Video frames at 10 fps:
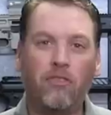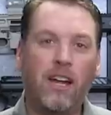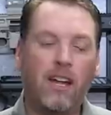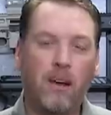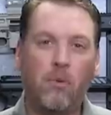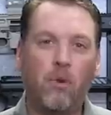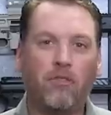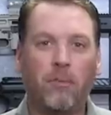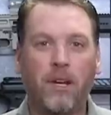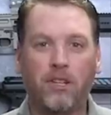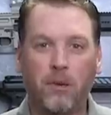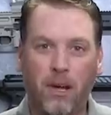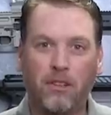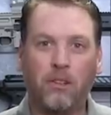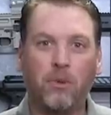to find out more information
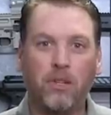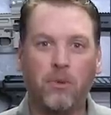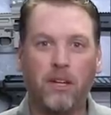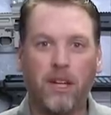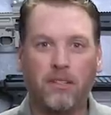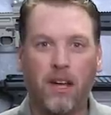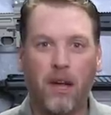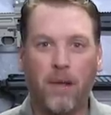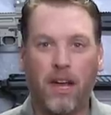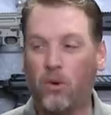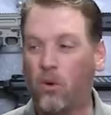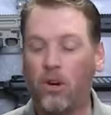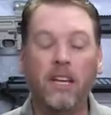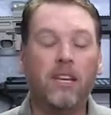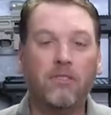about the 320 XCompact
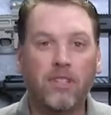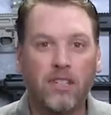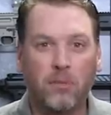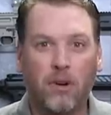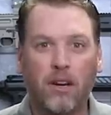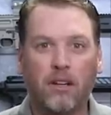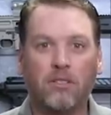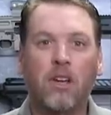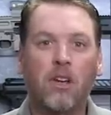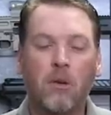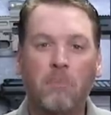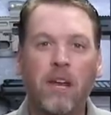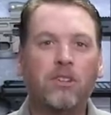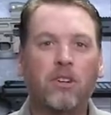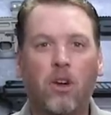or any of SIG's products,
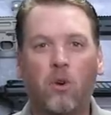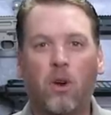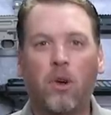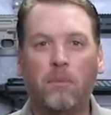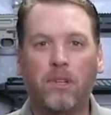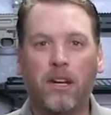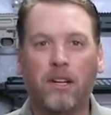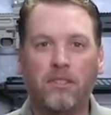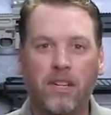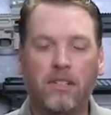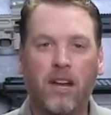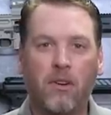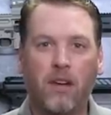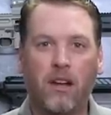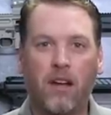make sure to go to our website at
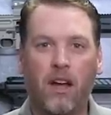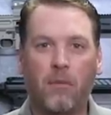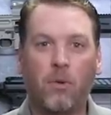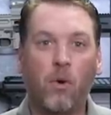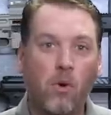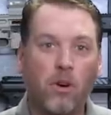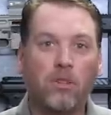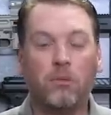sigsauer.com or